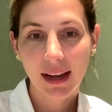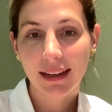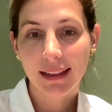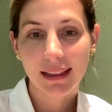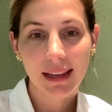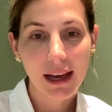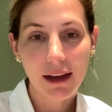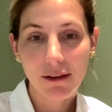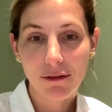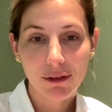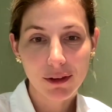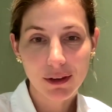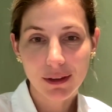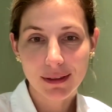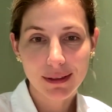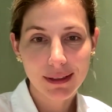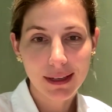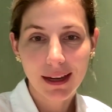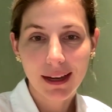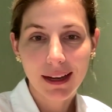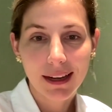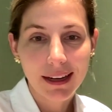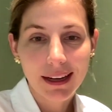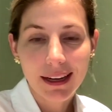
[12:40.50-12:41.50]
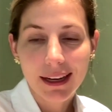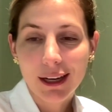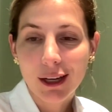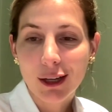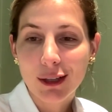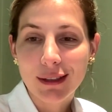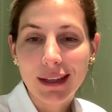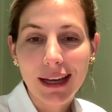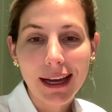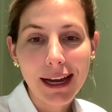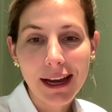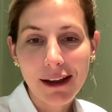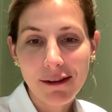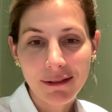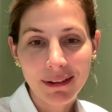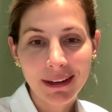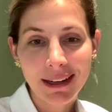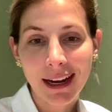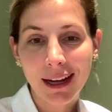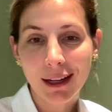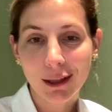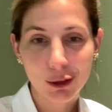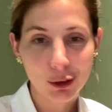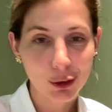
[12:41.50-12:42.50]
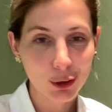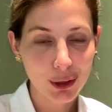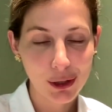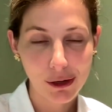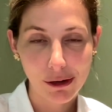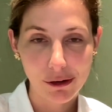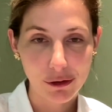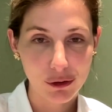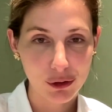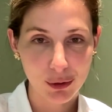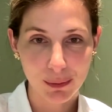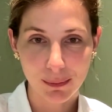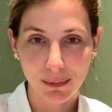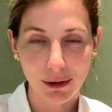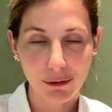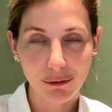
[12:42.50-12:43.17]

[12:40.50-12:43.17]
I laugh because I have an allergy to